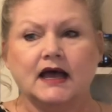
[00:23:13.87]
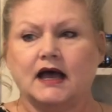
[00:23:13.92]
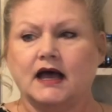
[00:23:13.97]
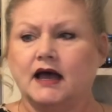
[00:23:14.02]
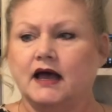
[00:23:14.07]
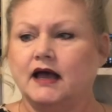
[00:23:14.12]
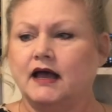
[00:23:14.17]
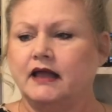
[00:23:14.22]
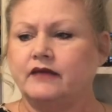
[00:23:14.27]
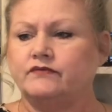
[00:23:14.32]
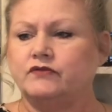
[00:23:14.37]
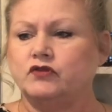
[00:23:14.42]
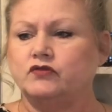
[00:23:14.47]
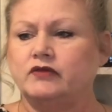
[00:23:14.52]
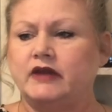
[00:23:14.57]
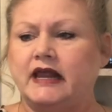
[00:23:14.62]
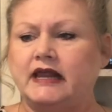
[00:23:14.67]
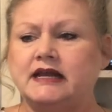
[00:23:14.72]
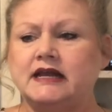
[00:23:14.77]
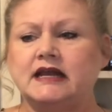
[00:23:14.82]
if you
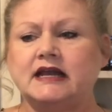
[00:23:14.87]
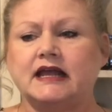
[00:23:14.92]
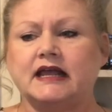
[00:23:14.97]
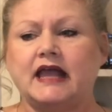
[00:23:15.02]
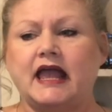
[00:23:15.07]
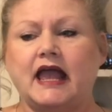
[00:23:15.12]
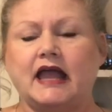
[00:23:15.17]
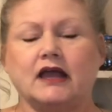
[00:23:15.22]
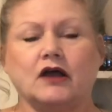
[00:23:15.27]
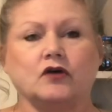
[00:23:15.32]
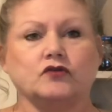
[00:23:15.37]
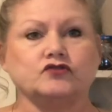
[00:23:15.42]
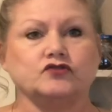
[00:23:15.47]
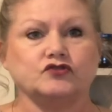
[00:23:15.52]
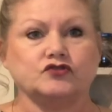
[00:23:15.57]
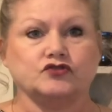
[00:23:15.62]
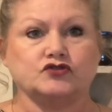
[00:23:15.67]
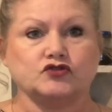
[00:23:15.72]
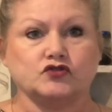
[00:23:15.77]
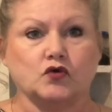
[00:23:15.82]
need it and can't go to
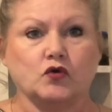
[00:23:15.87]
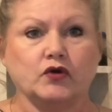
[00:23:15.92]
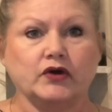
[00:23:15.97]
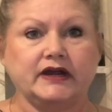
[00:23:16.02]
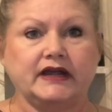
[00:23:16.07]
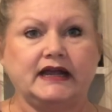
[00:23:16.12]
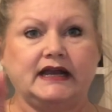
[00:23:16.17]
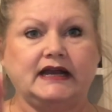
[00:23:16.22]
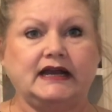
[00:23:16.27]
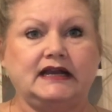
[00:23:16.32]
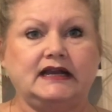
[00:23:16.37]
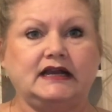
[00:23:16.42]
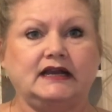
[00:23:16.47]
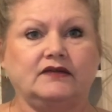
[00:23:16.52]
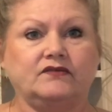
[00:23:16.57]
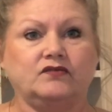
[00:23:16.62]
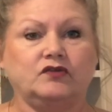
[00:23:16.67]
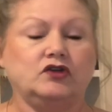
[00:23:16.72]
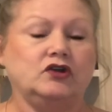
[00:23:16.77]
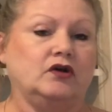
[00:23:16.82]
the store and get any,
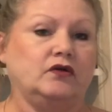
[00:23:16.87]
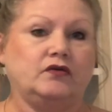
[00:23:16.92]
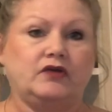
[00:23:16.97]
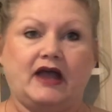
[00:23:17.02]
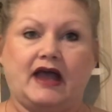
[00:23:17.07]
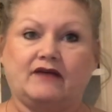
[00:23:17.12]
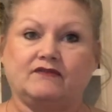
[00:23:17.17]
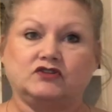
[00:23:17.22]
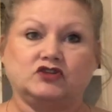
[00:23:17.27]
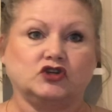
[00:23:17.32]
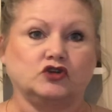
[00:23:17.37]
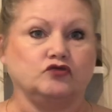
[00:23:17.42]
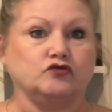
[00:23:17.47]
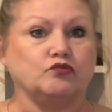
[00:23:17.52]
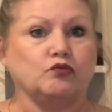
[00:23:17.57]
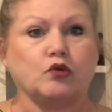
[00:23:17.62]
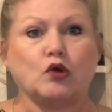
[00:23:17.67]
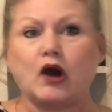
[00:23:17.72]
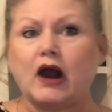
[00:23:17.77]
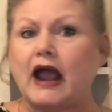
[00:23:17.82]
you know, you have a tooth
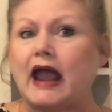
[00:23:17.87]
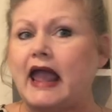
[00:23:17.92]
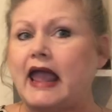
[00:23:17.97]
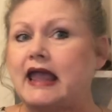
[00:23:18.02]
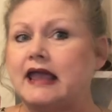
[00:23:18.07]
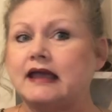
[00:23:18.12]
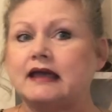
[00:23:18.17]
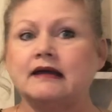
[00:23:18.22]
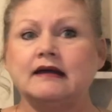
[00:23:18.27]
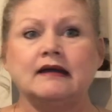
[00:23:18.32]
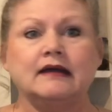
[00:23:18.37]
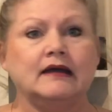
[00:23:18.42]
break,